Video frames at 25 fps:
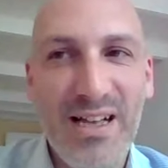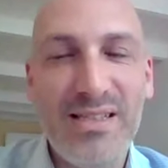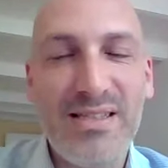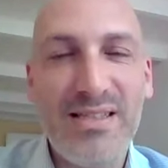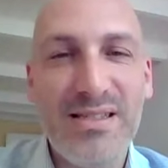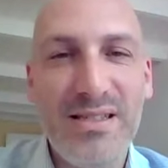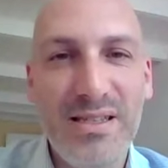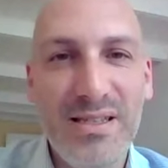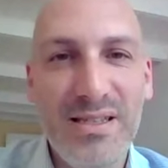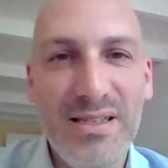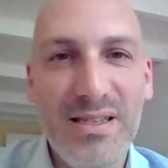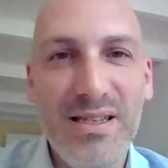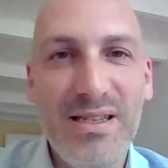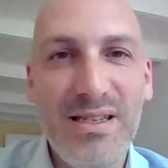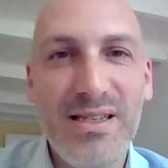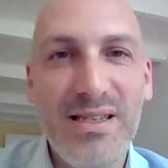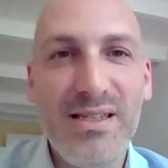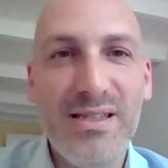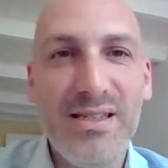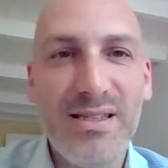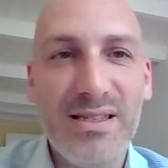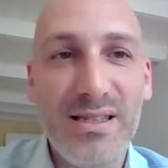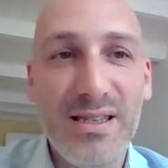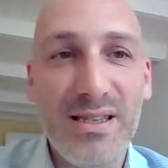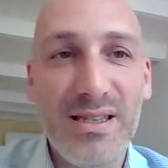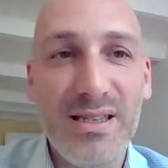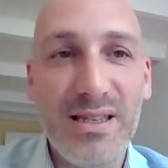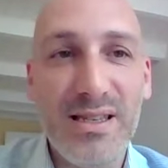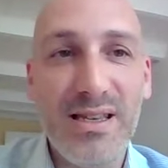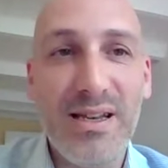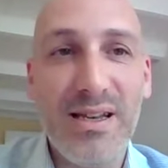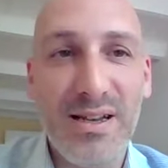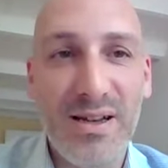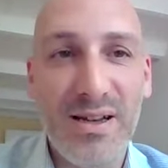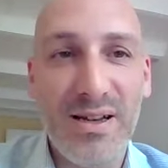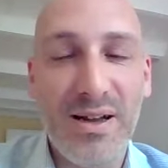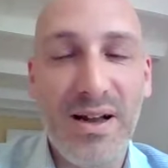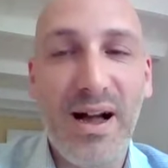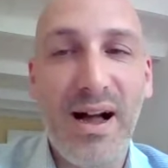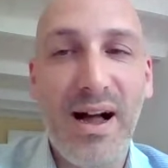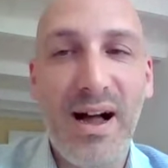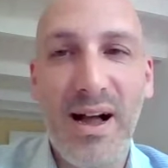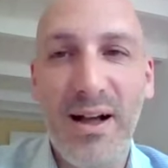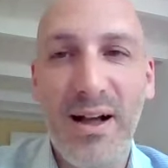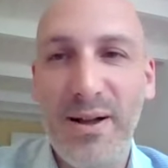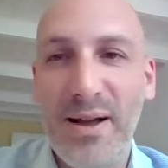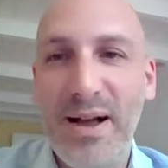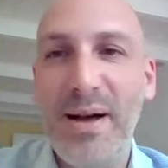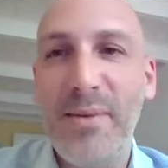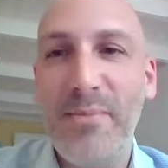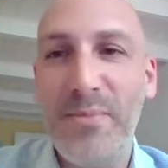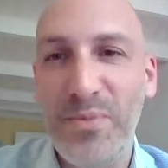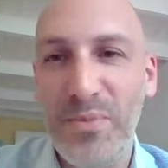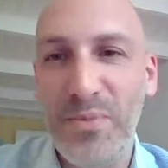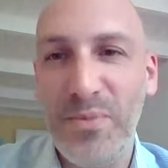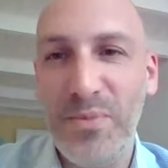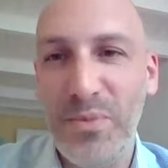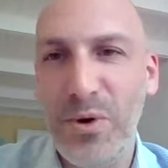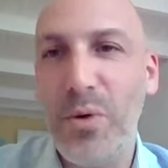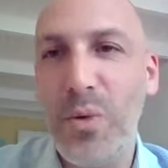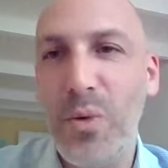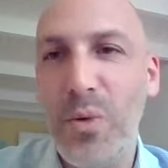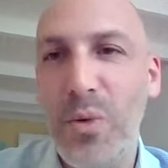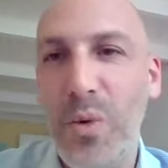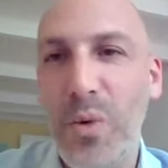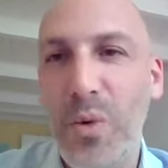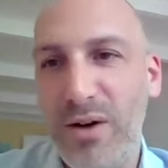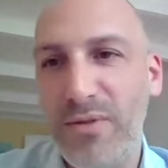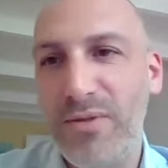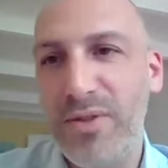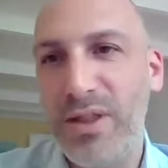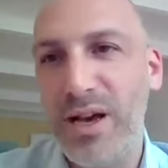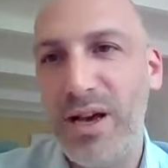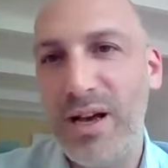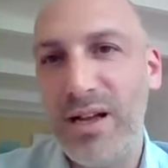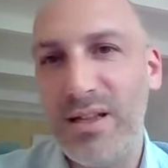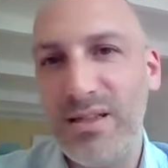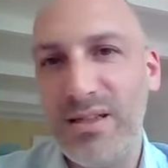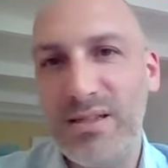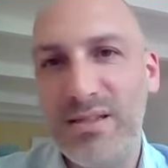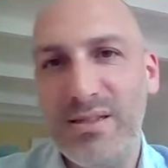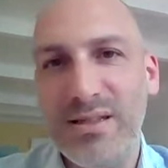Cities, I'm aware of that.